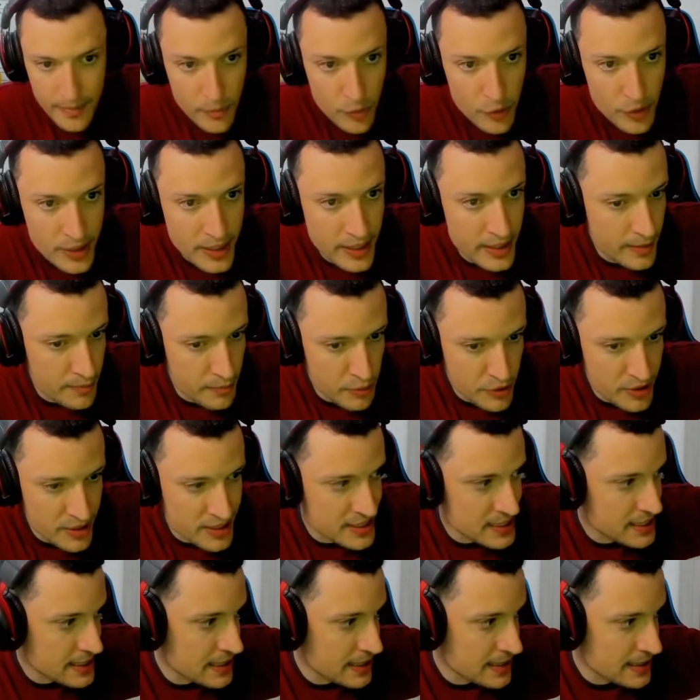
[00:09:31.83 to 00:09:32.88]
it more than the
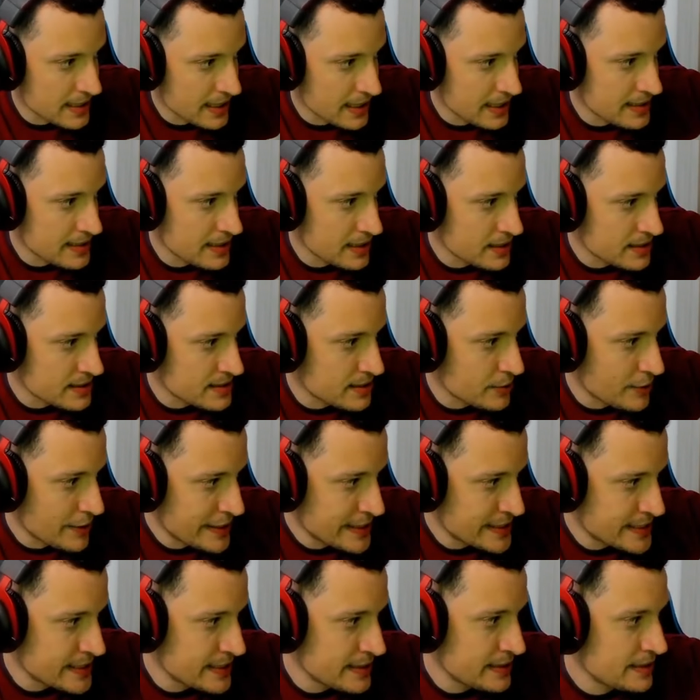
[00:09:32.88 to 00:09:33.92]
Bundesliga title. It's
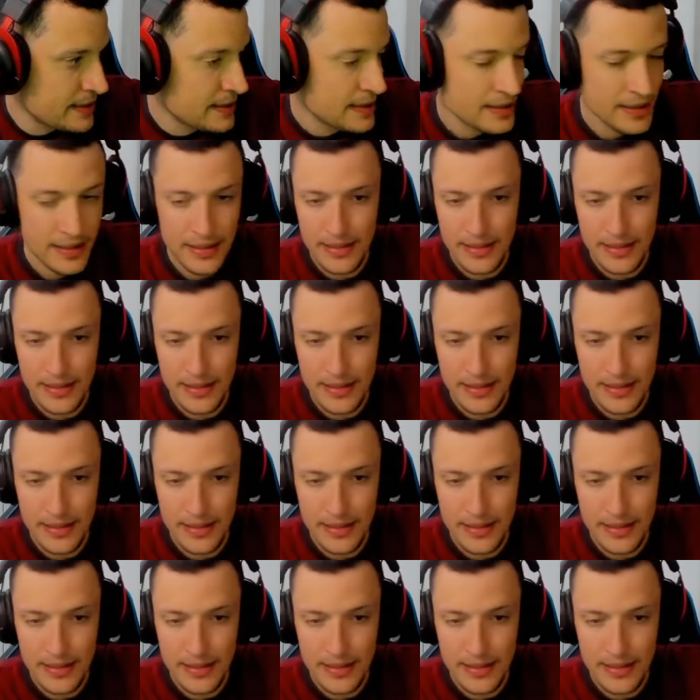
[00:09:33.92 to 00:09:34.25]
crazy.